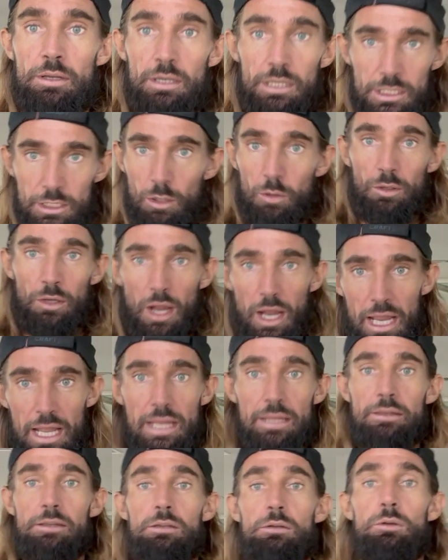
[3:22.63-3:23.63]
You know, your
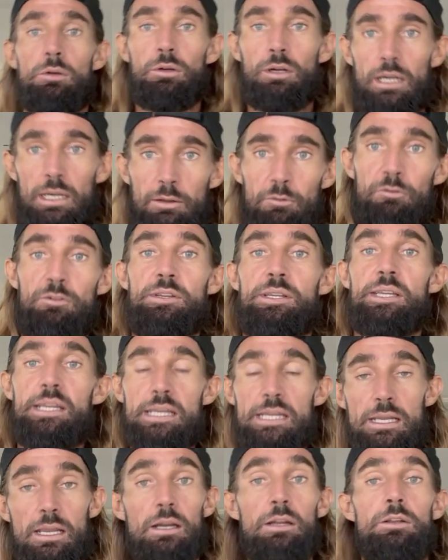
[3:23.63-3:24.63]
head, your kind of
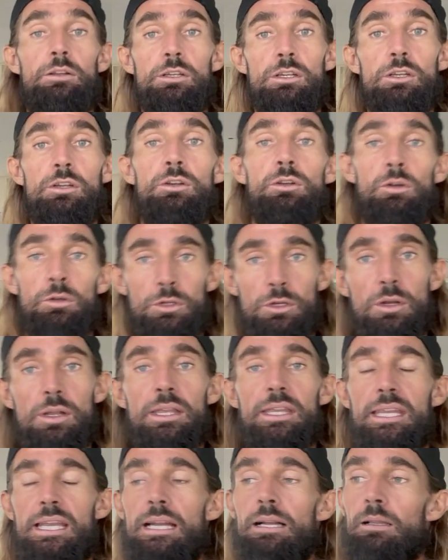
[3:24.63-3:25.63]
physique, and you know, you could
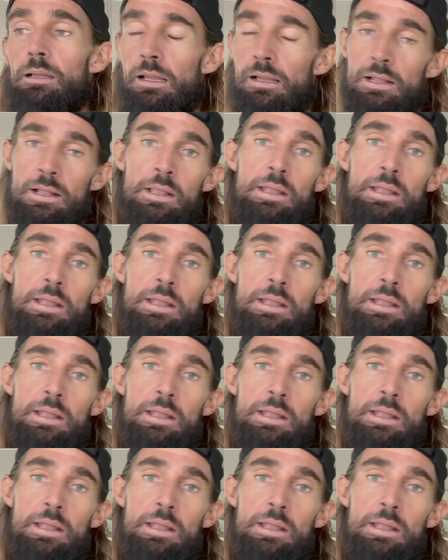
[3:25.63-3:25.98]
tell,